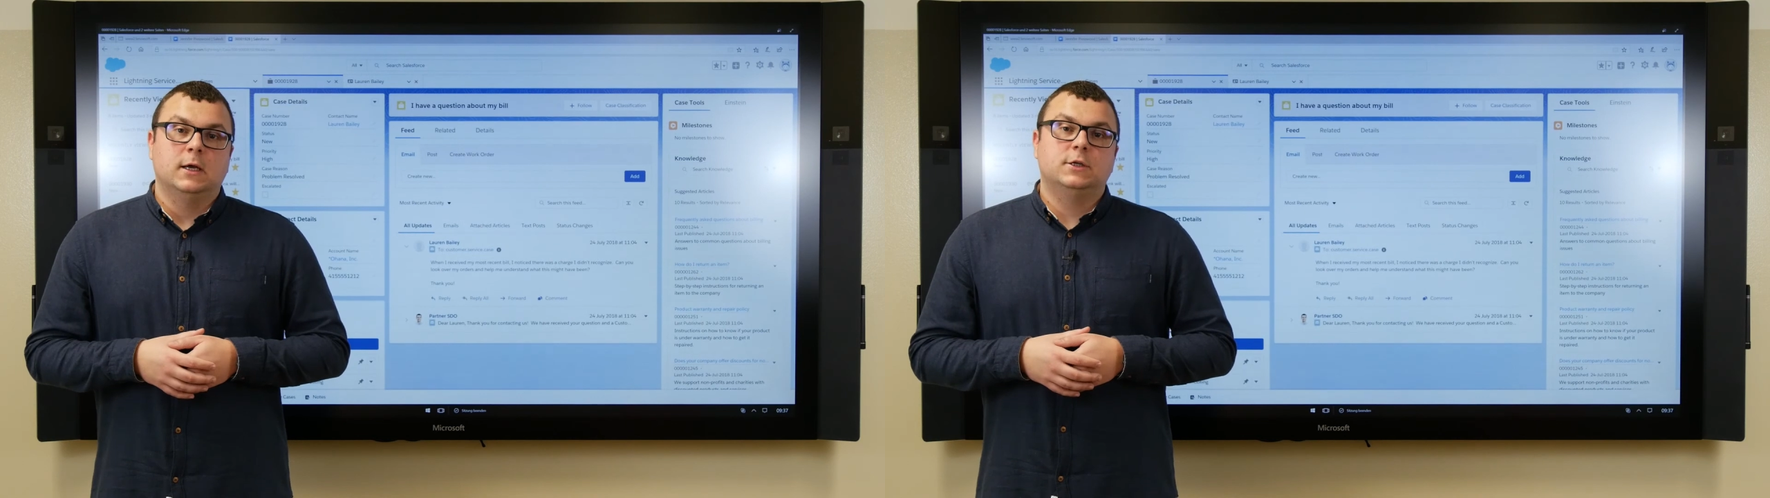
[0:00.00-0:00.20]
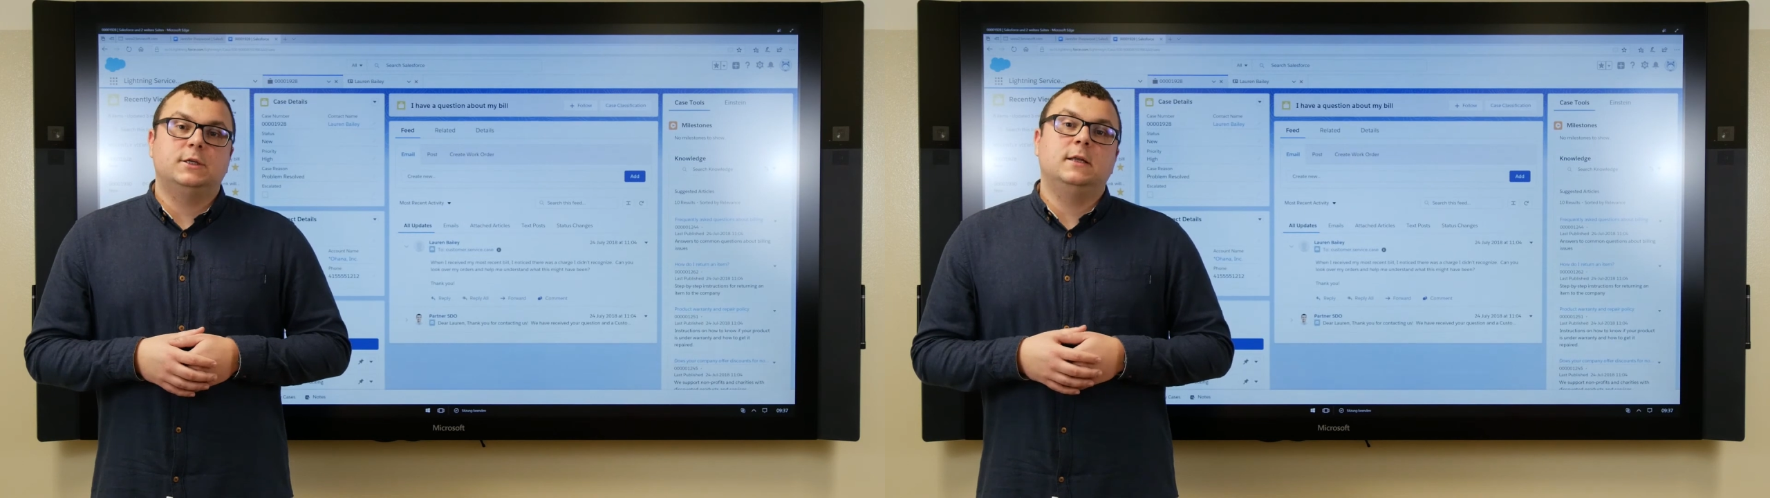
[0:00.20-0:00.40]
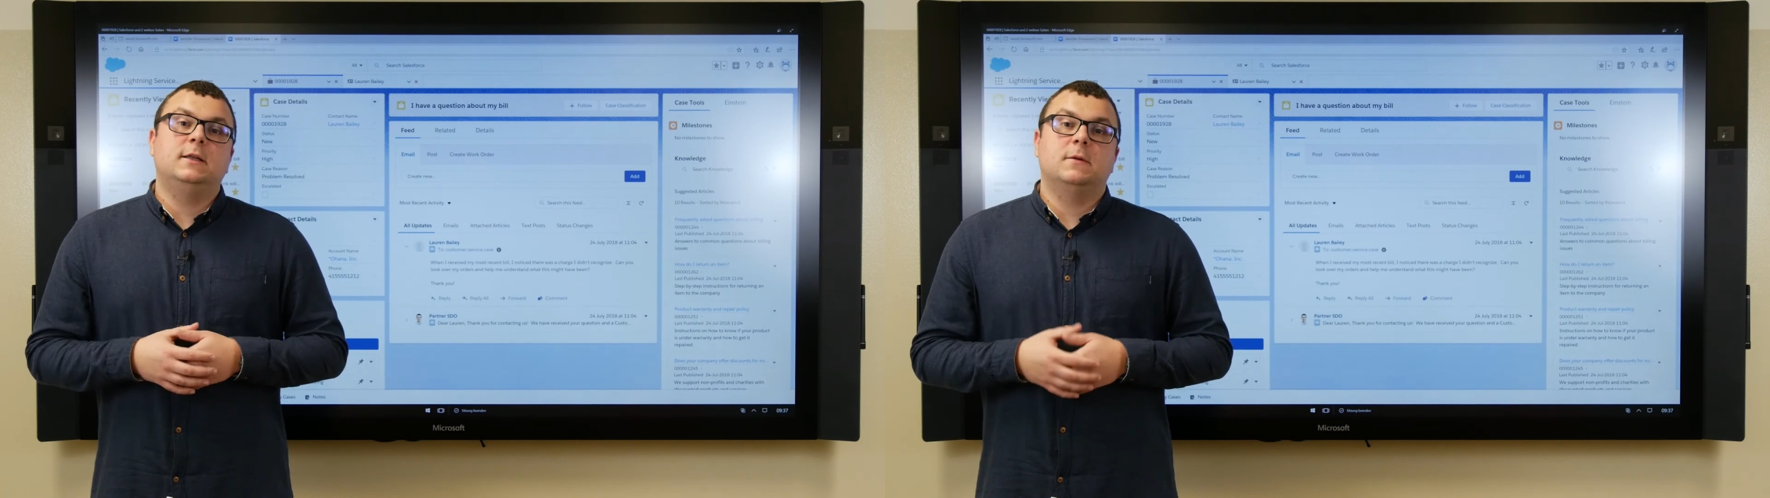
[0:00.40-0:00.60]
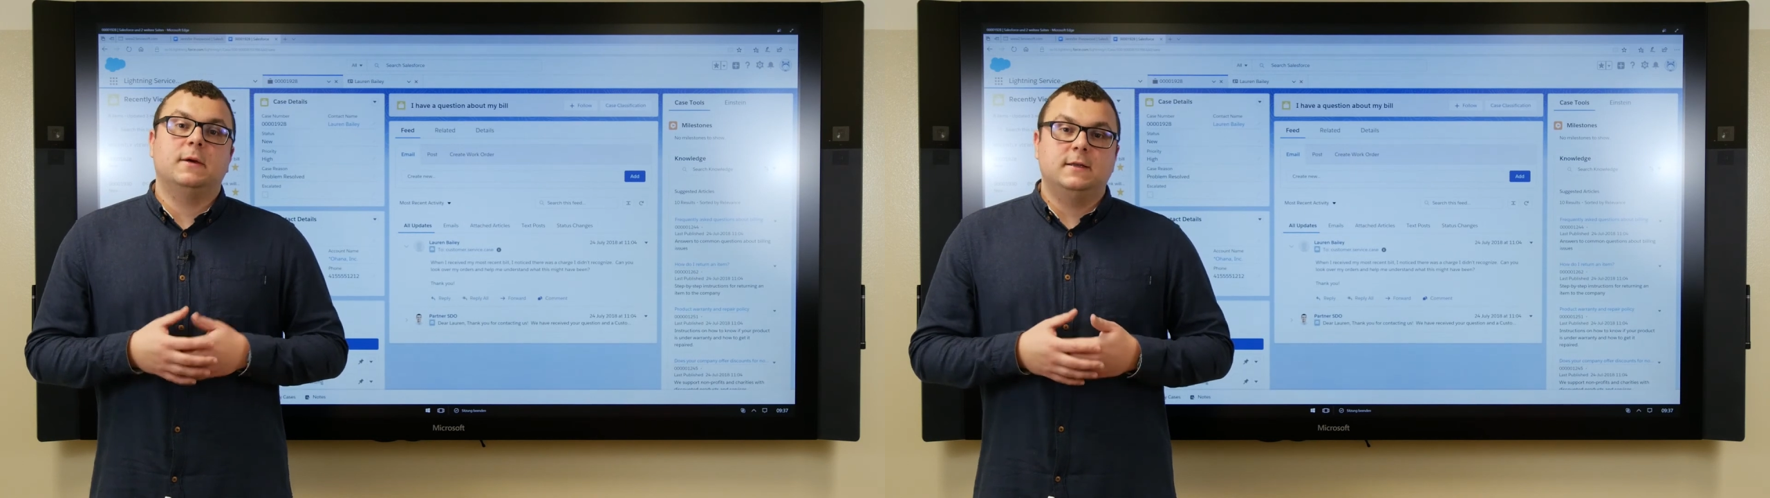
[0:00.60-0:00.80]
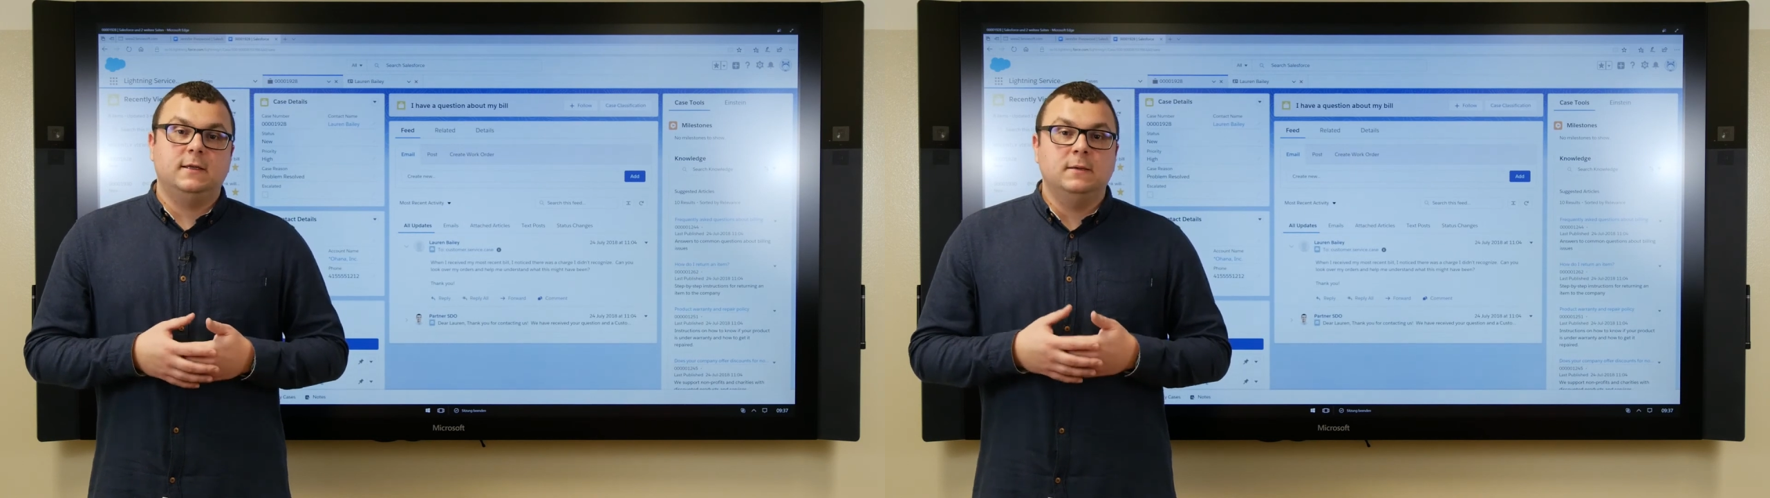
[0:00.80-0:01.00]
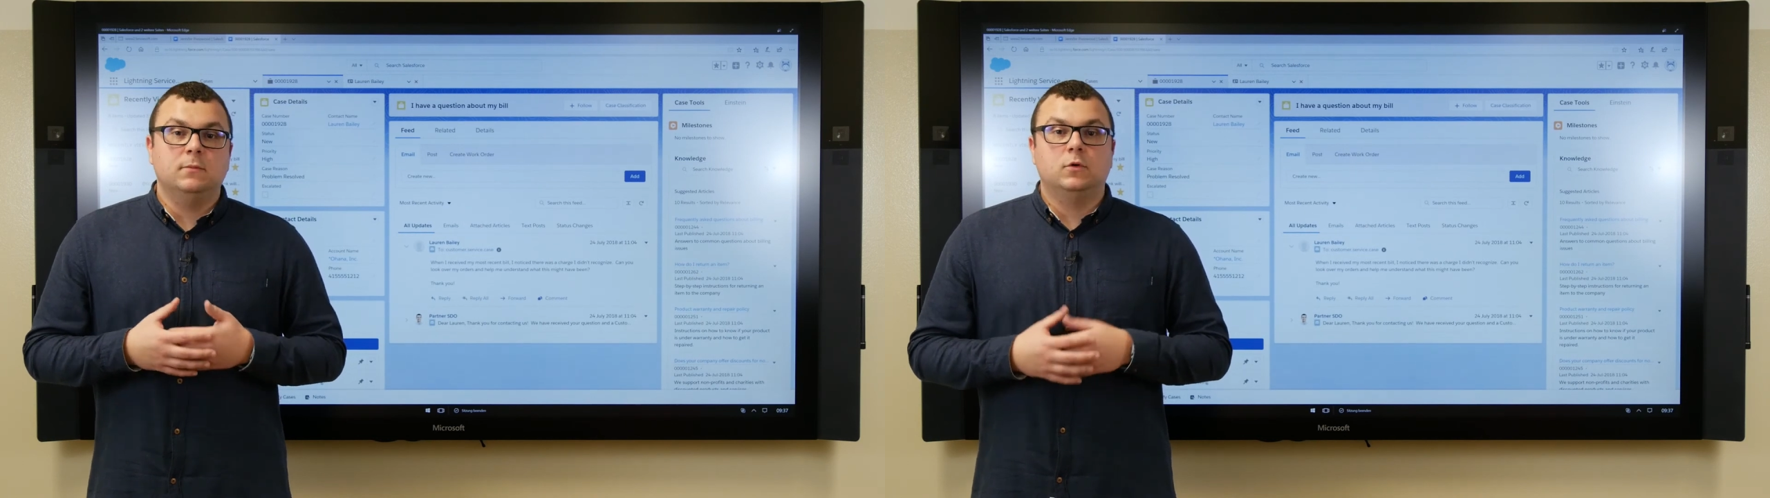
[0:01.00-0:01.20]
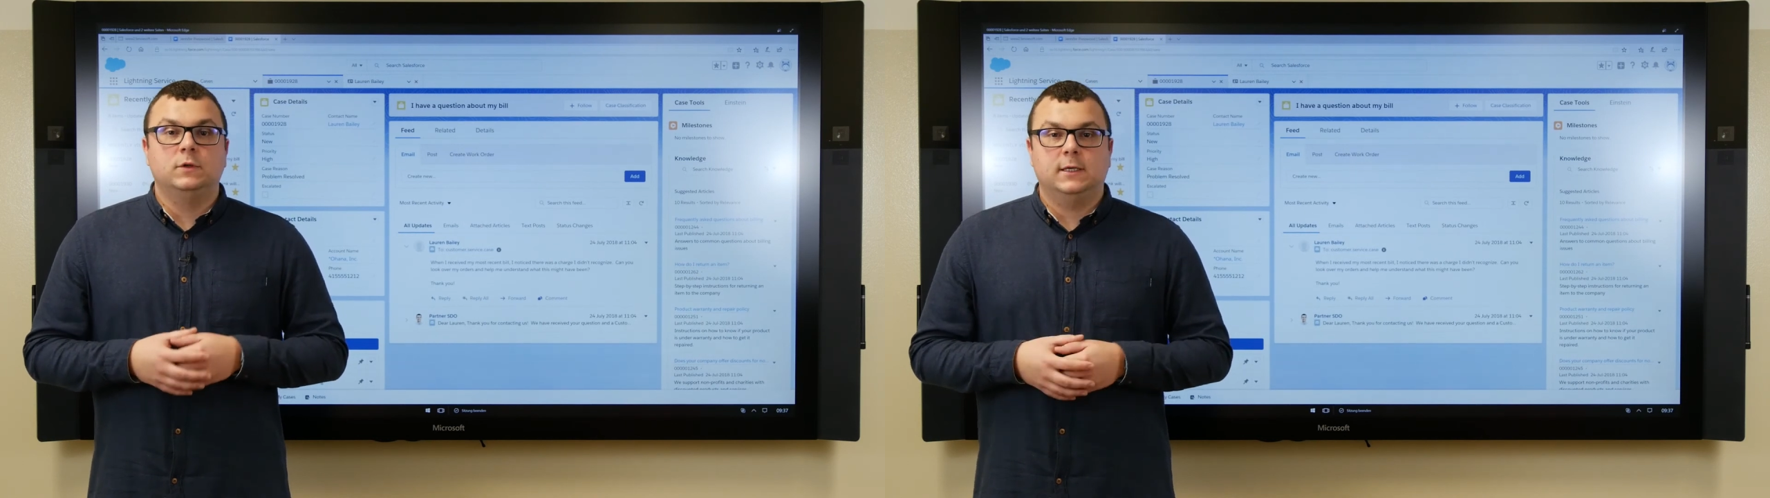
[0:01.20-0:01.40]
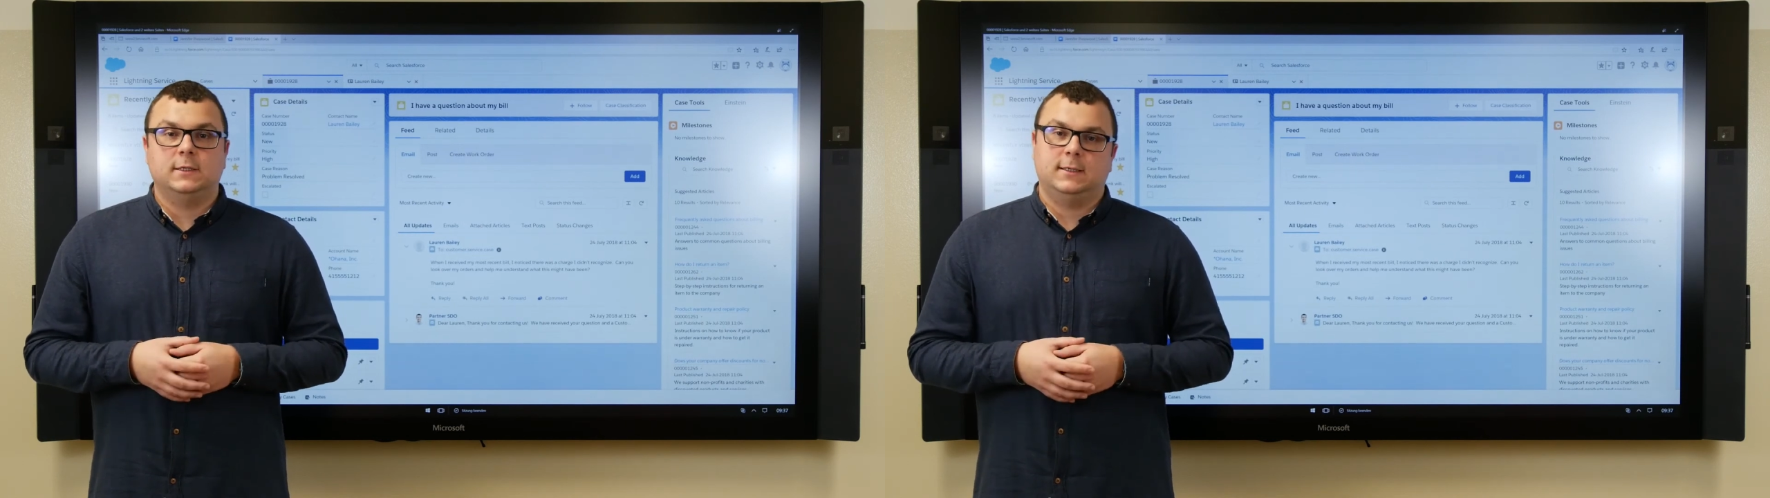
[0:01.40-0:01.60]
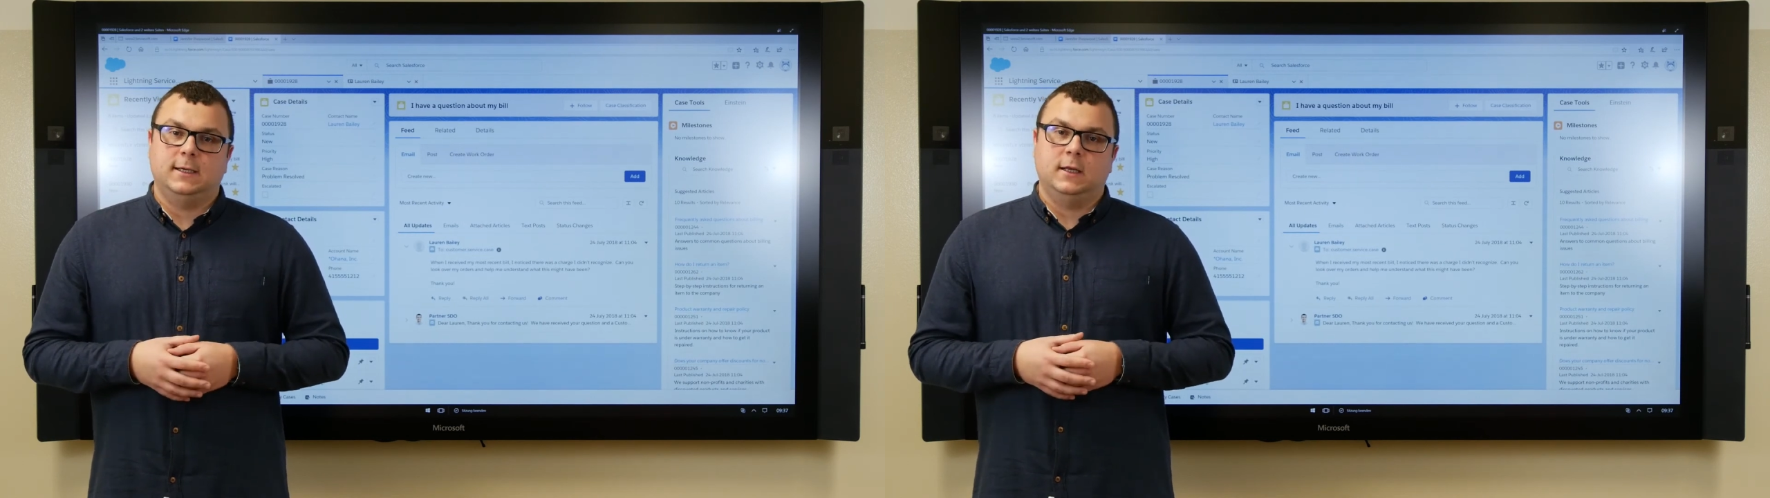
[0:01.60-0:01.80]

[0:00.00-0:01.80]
my team and I are here to help.